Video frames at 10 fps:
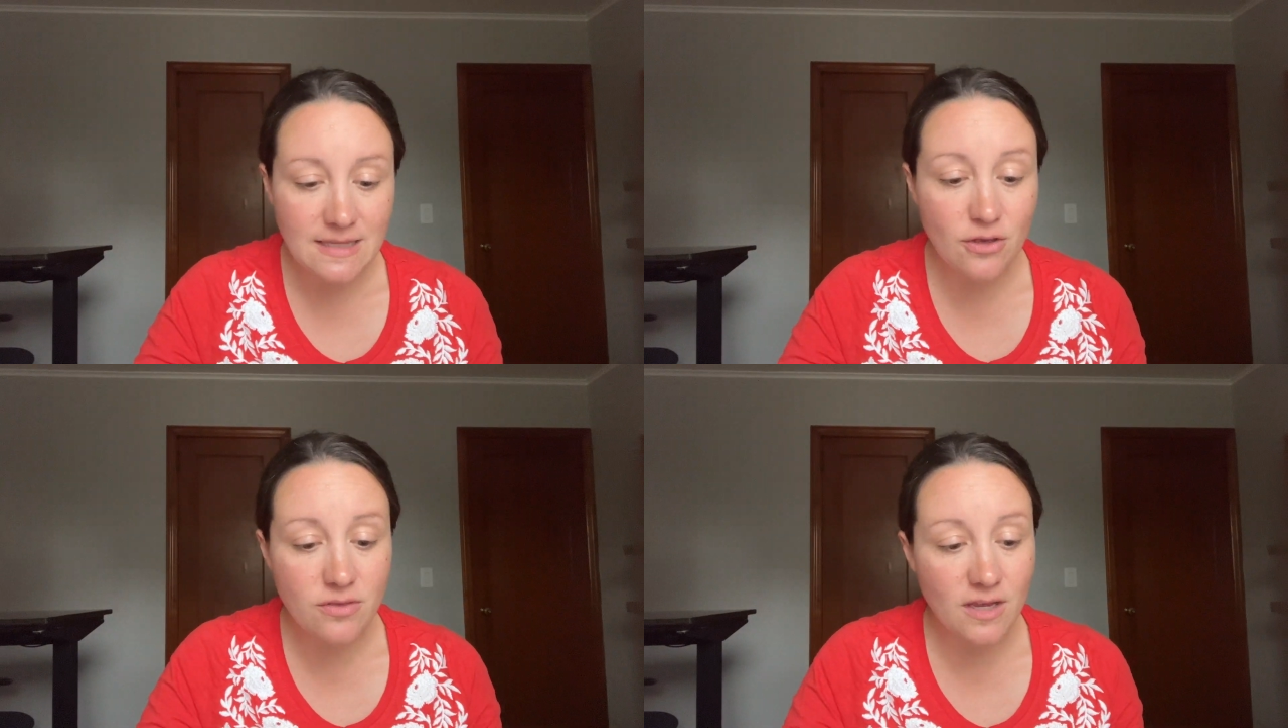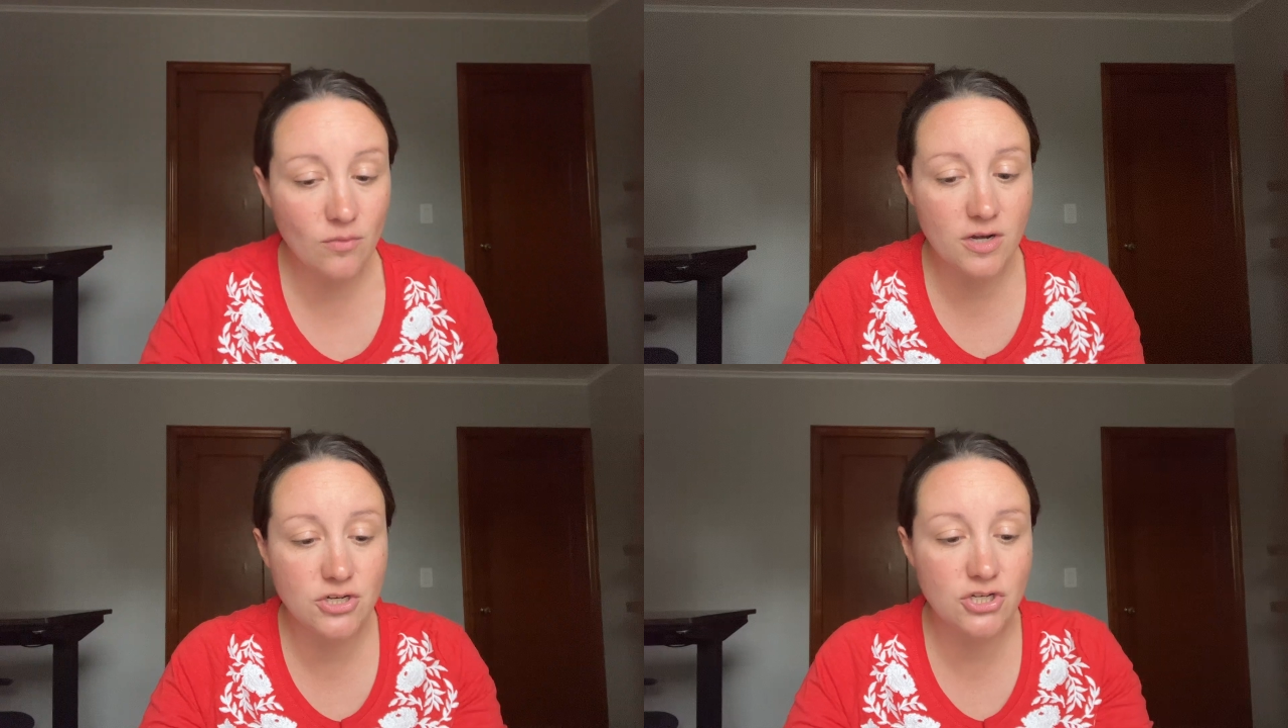The other thing I
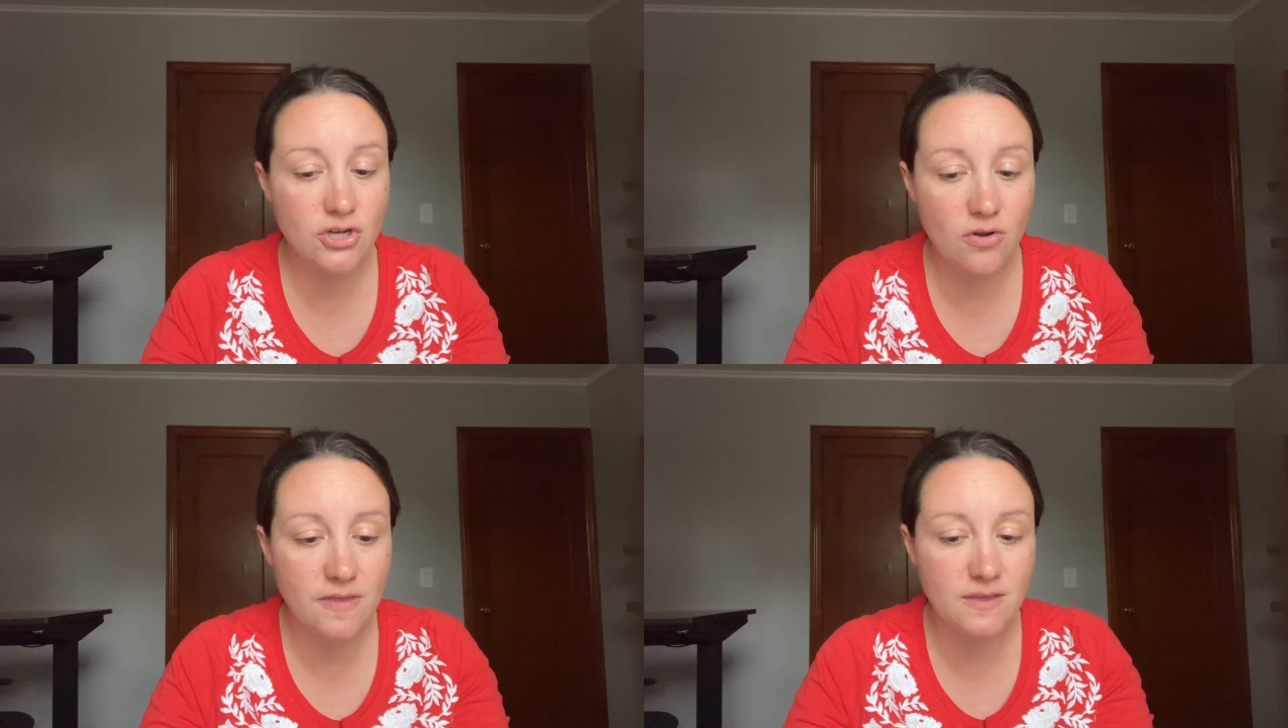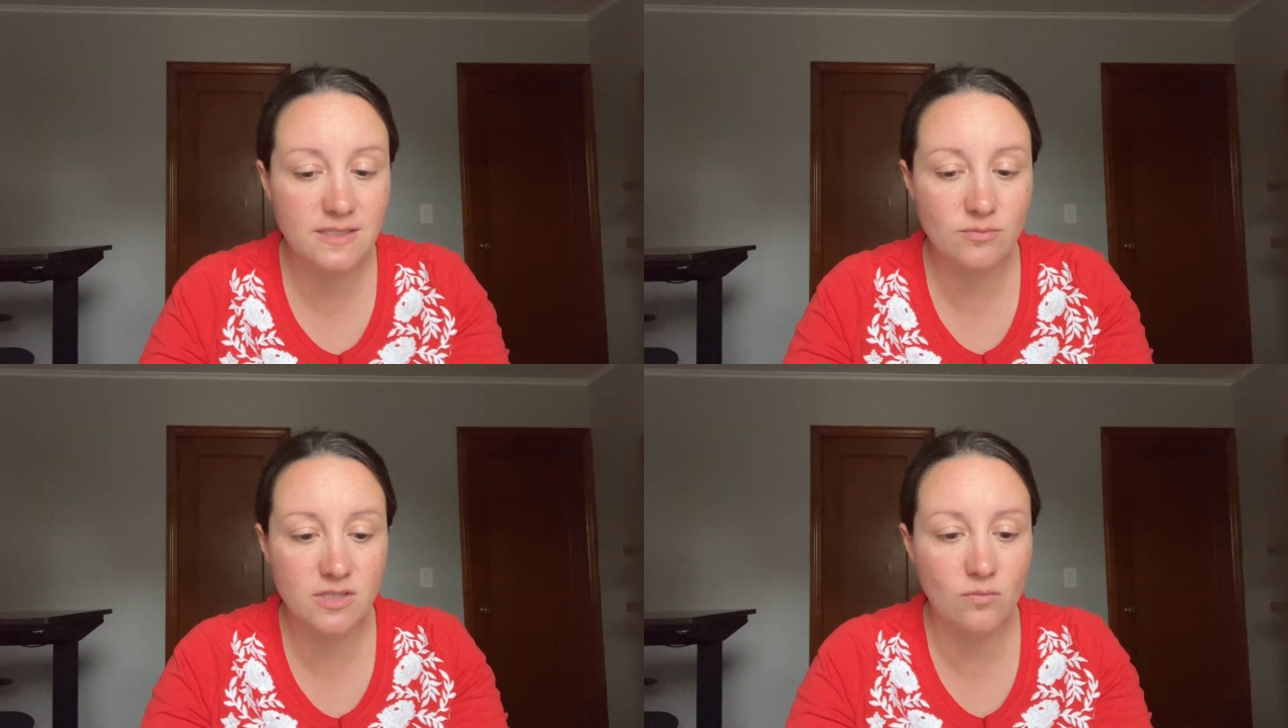wanted to show, and
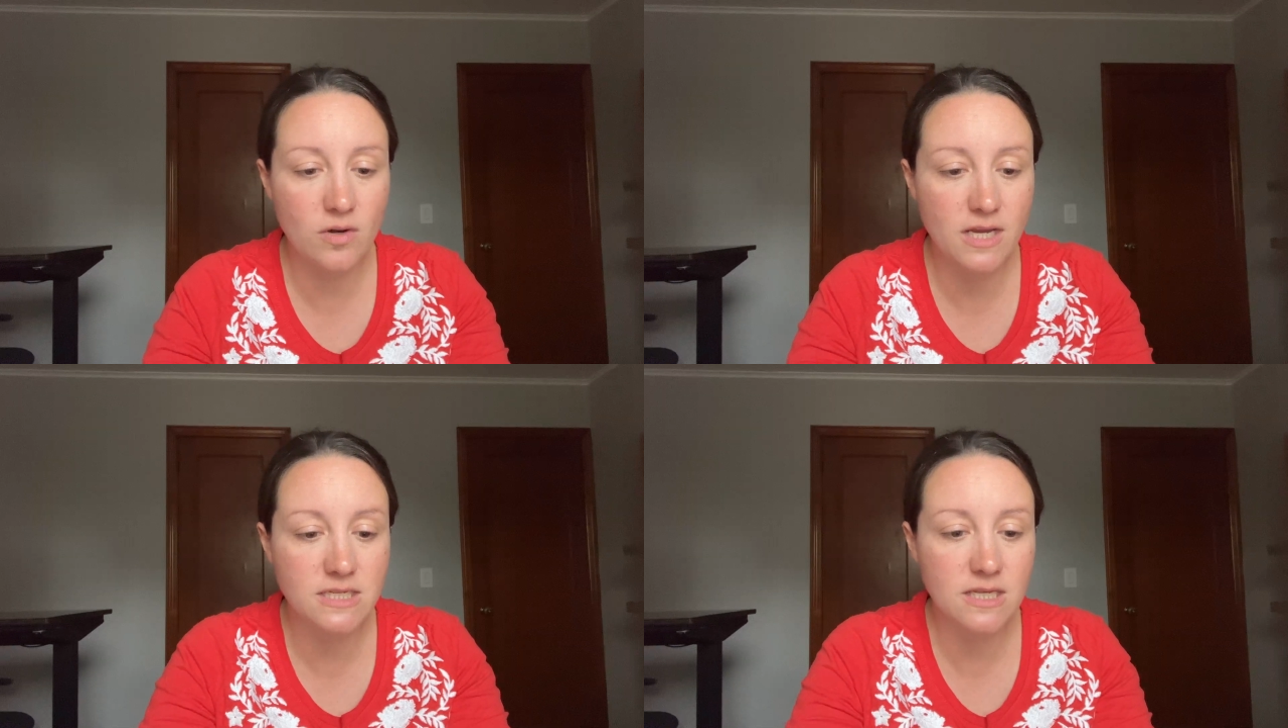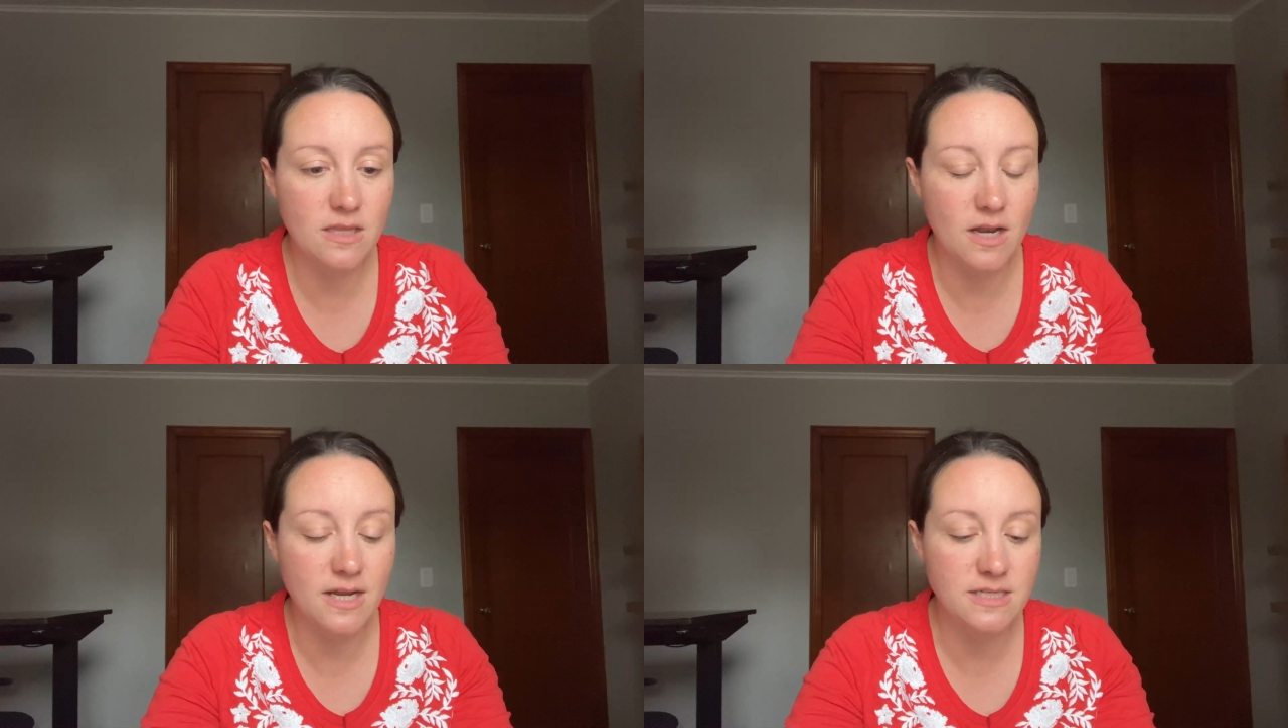this was the one idea
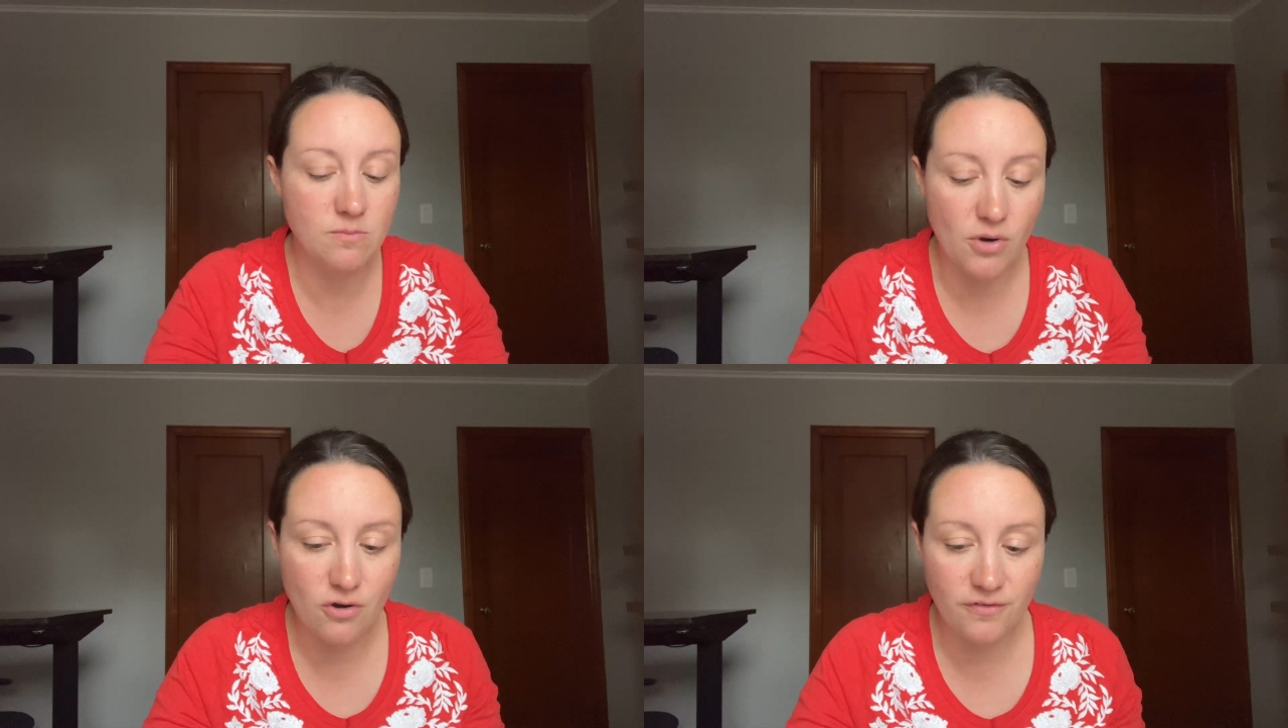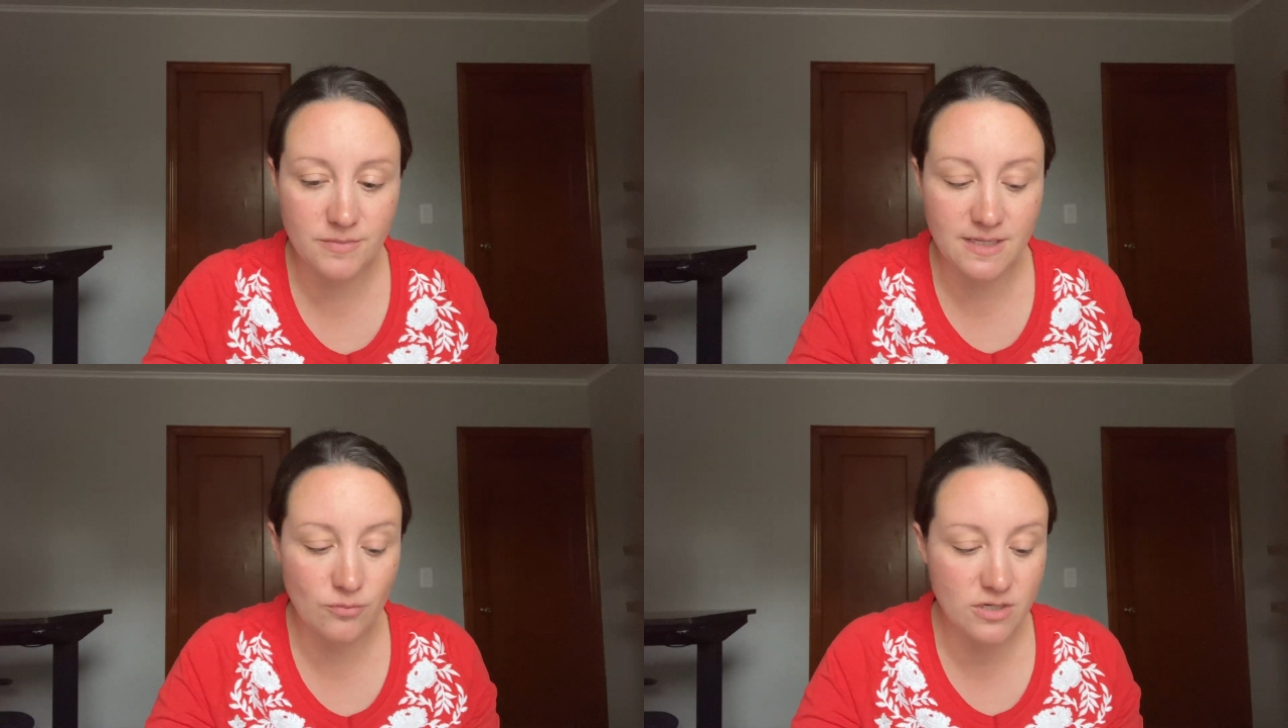that I did borrow from
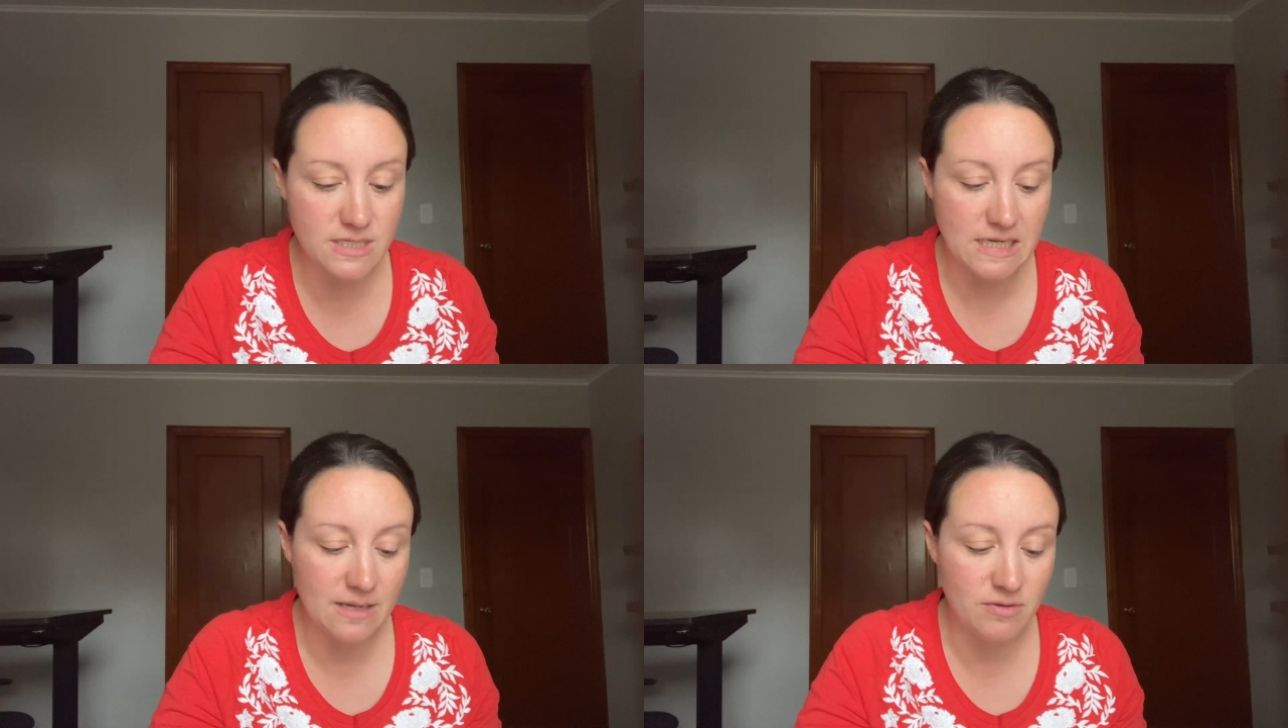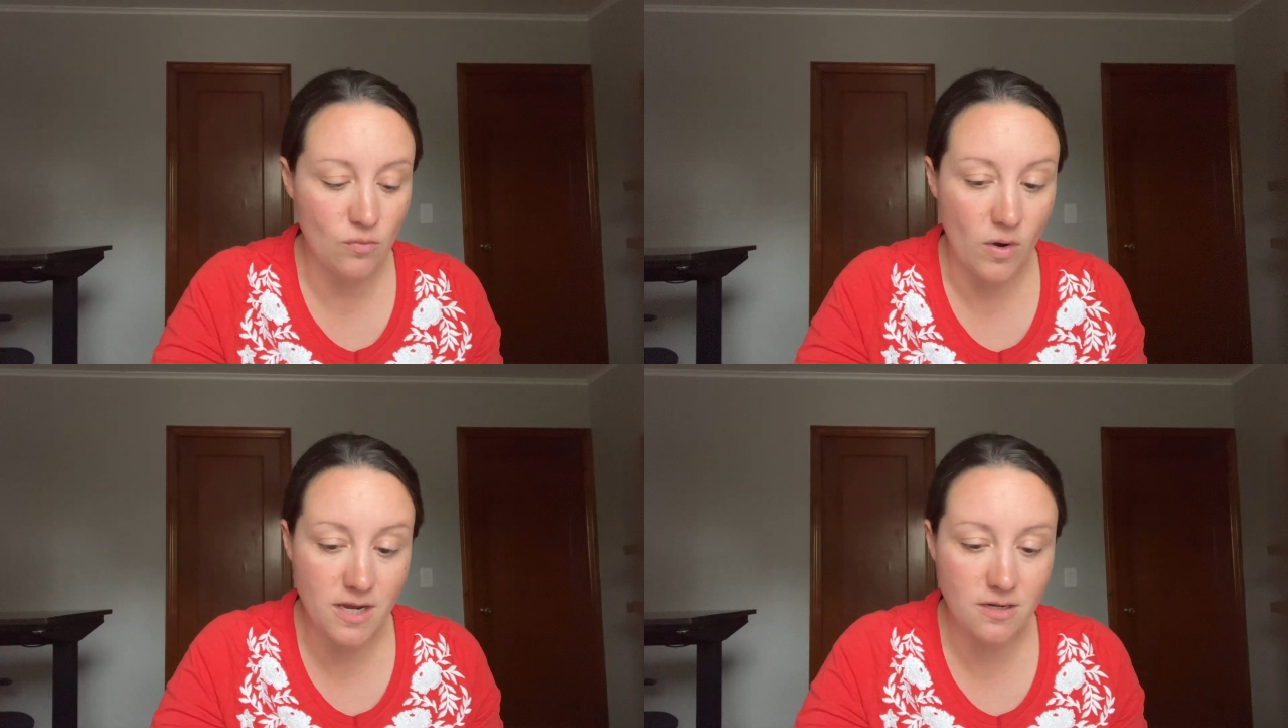someone, Tammy
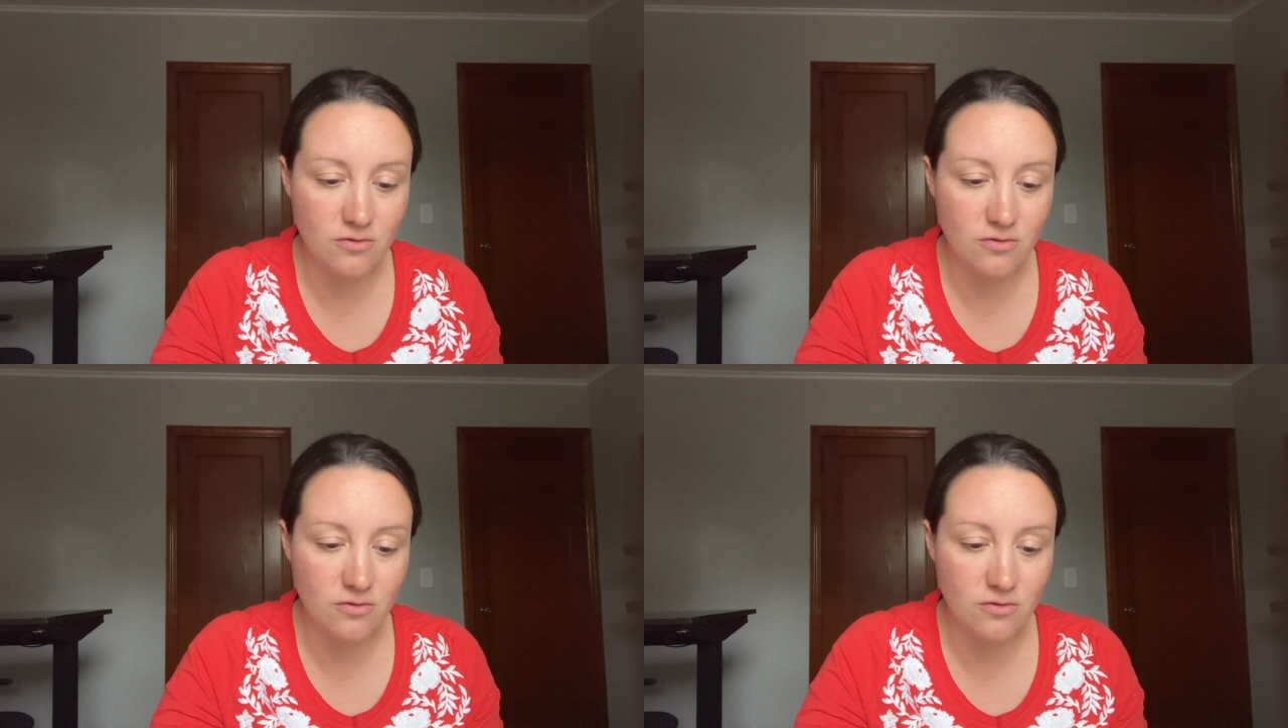White,